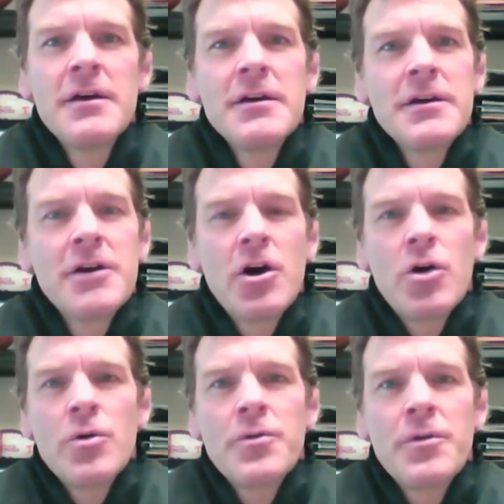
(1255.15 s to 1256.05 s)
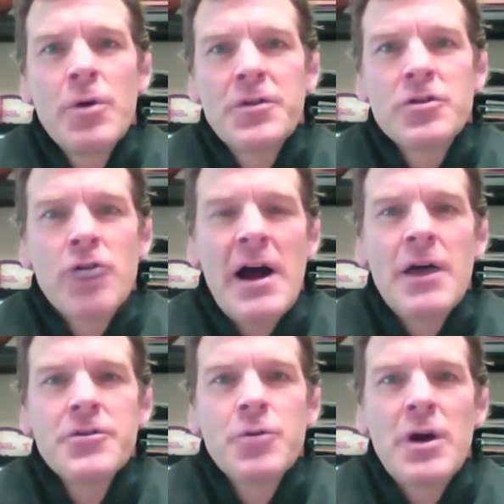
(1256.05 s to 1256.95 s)
you know, with the
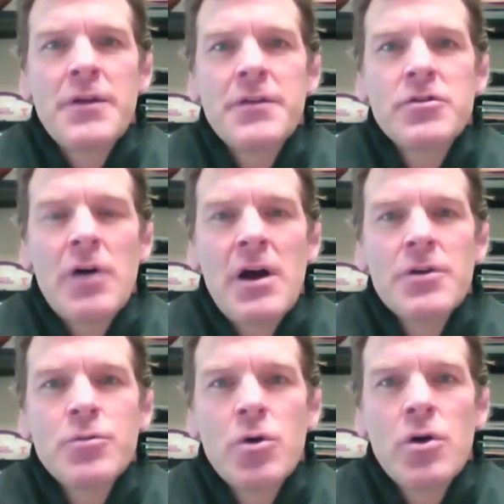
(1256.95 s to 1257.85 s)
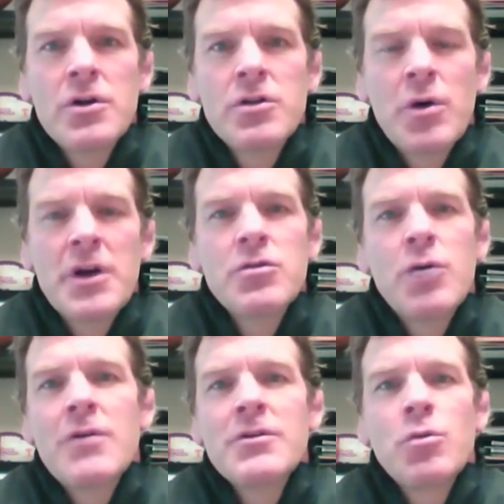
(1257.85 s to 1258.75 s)
trials, the way that the trials were in
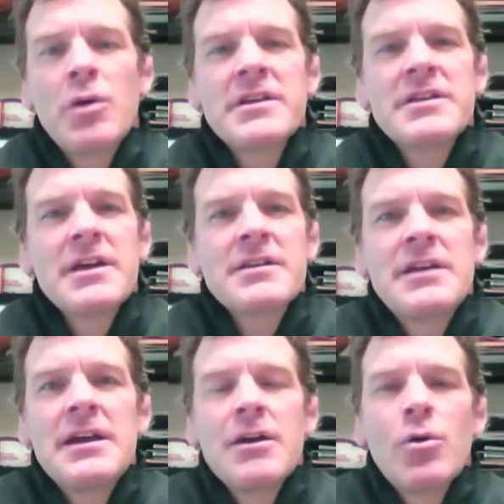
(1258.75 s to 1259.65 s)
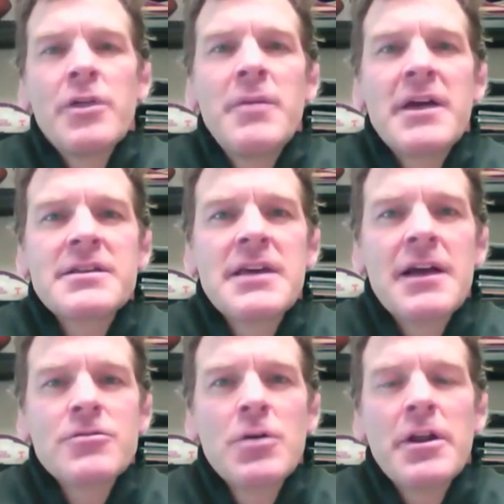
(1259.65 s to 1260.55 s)
2012 and 2016, it only makes
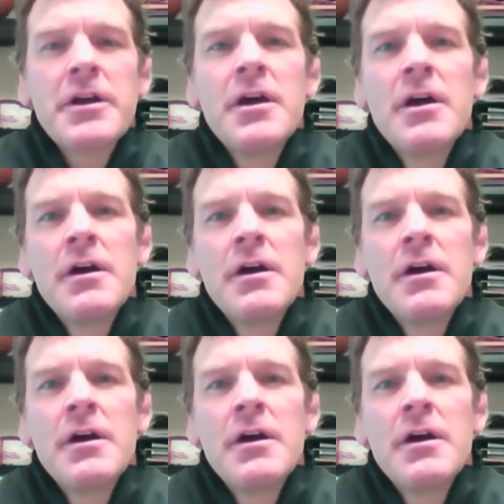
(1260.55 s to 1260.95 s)
sense, really.